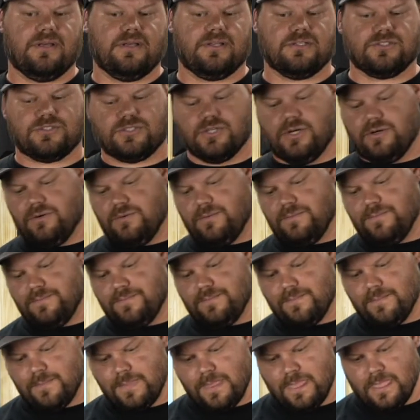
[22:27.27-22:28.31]
So
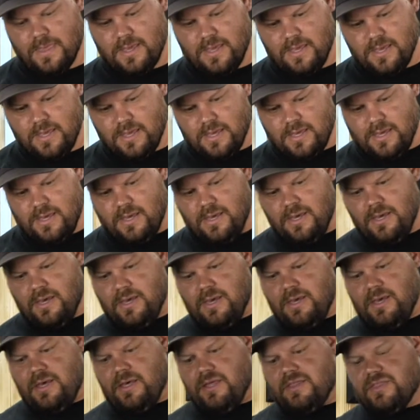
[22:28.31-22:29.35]

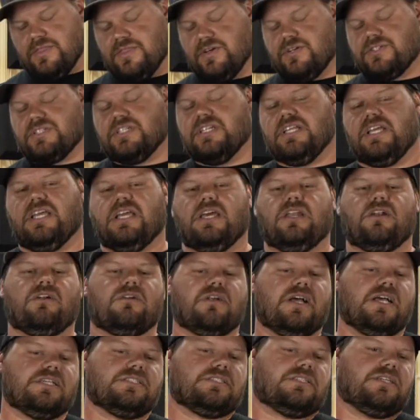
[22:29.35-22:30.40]
there's an
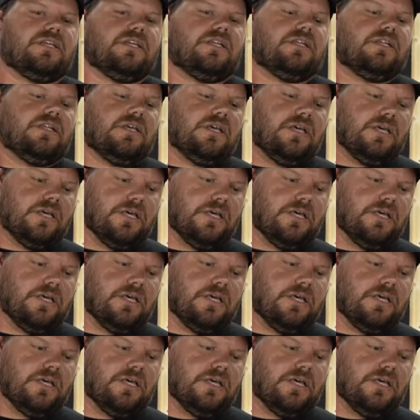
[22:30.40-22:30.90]
interesting